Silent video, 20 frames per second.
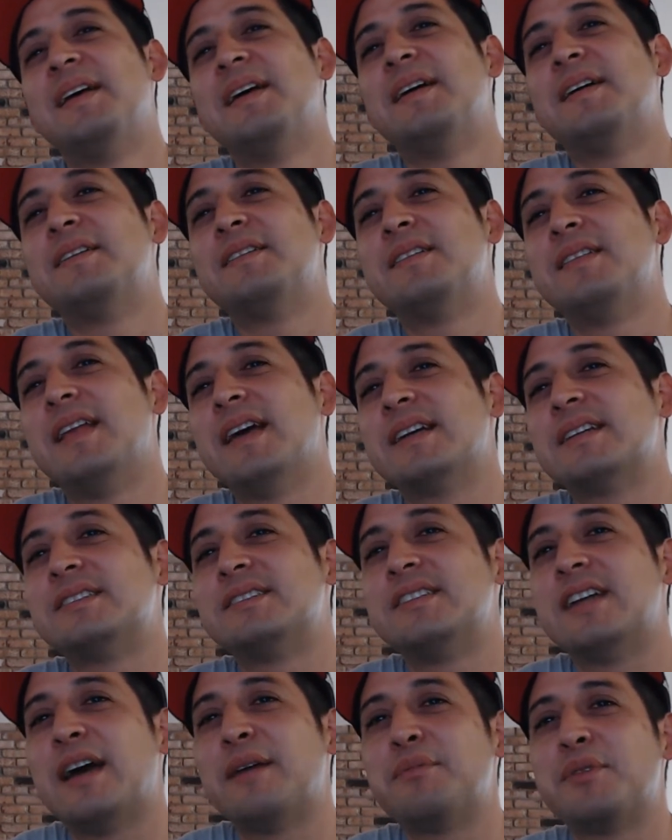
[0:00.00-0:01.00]
Next
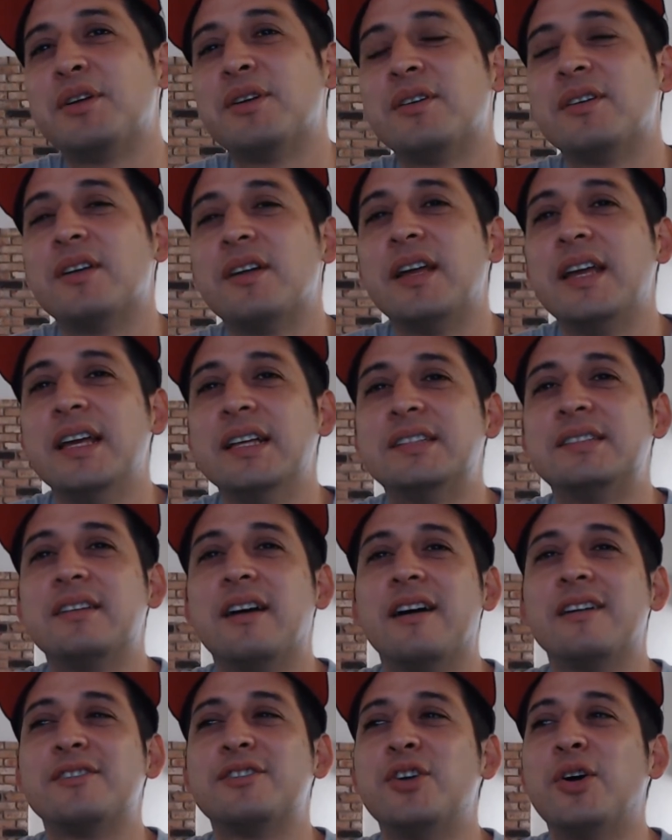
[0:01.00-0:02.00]
chapter hits
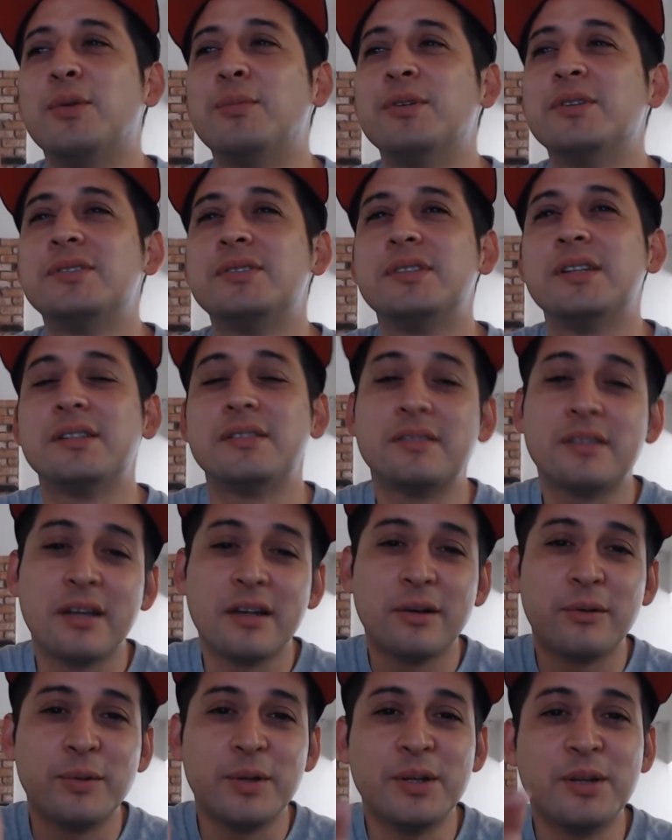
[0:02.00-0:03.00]
October 6th.
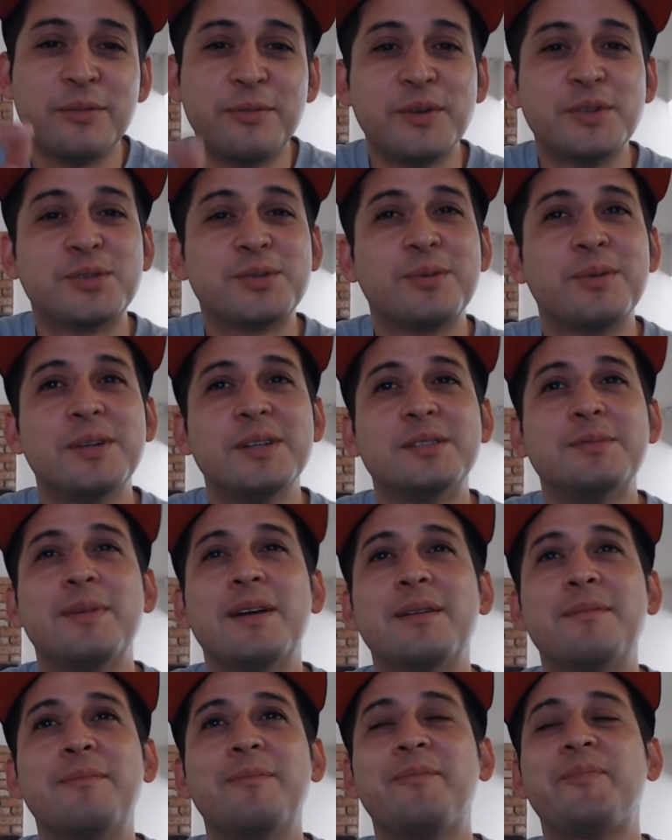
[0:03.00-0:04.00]
Read the official release,
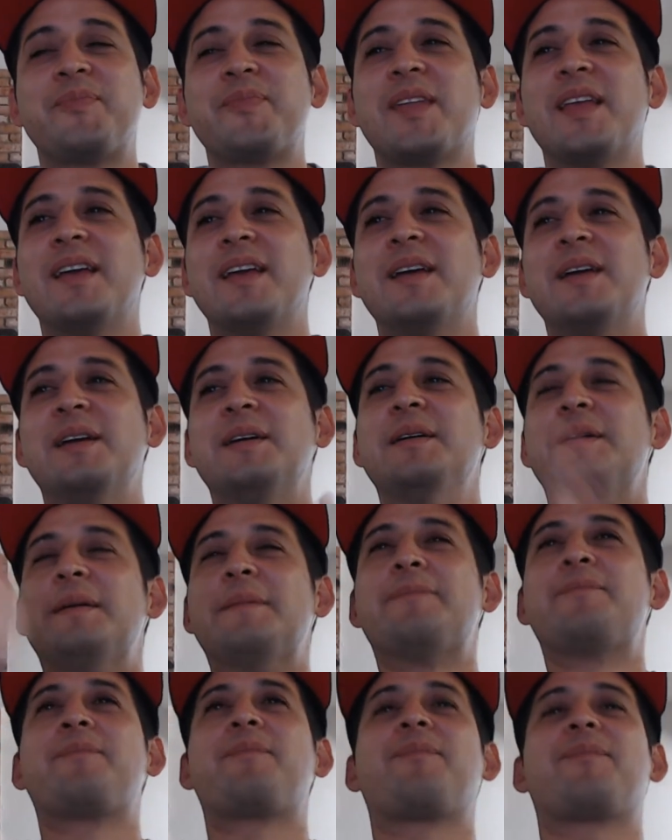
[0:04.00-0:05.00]
man.
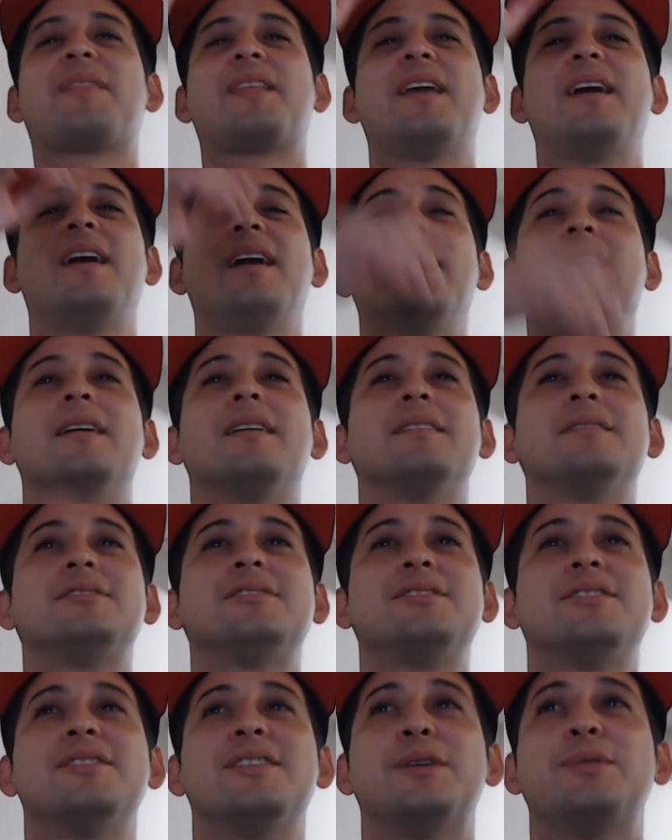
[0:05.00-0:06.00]
Dang.
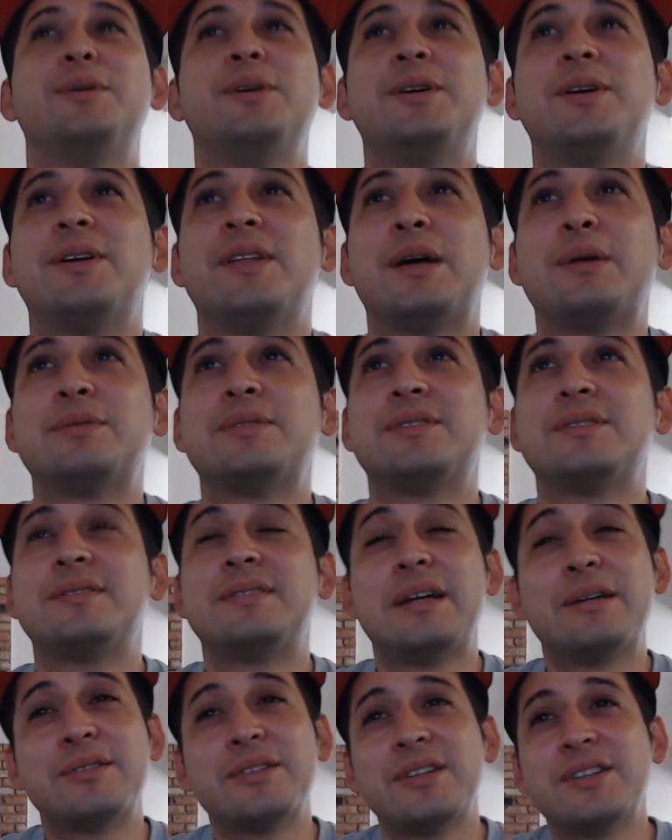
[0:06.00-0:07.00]
So there we go. That was a
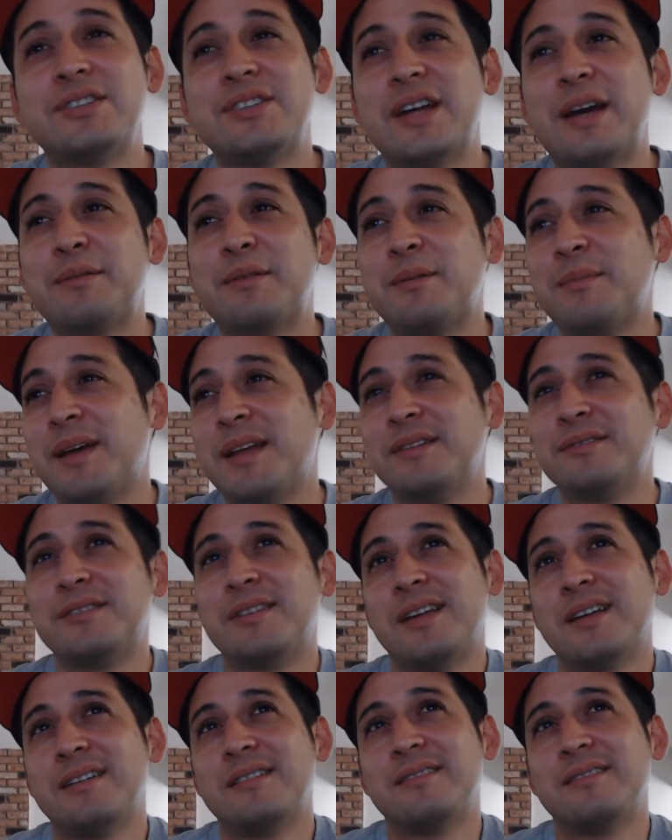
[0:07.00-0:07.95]
good chapter, man. It was like,